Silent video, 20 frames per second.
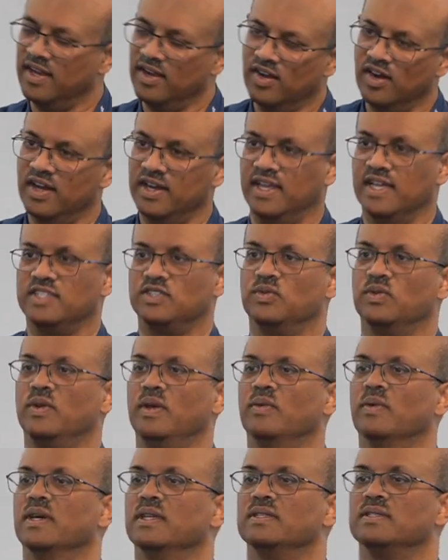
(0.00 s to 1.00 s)
And God gets
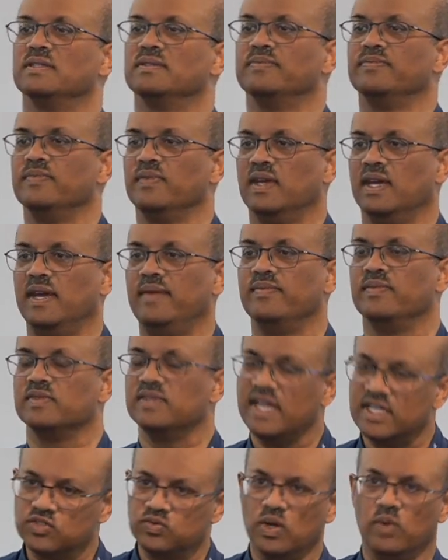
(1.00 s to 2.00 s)
what he wants. Okay?
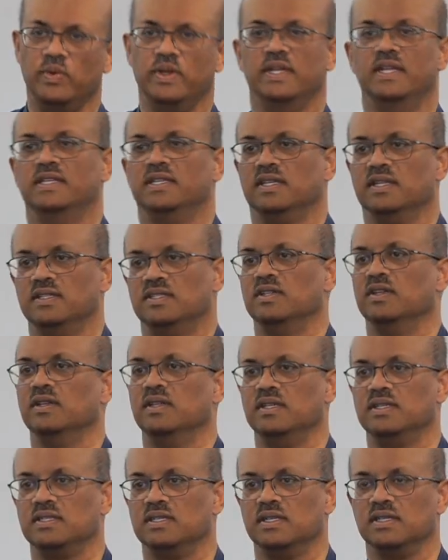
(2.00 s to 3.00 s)
That's why we need to
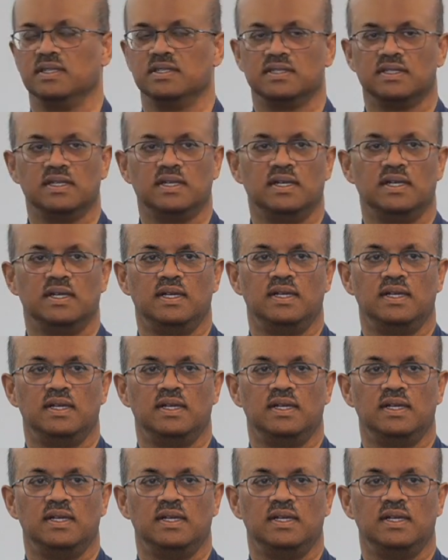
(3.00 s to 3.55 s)
consider these things.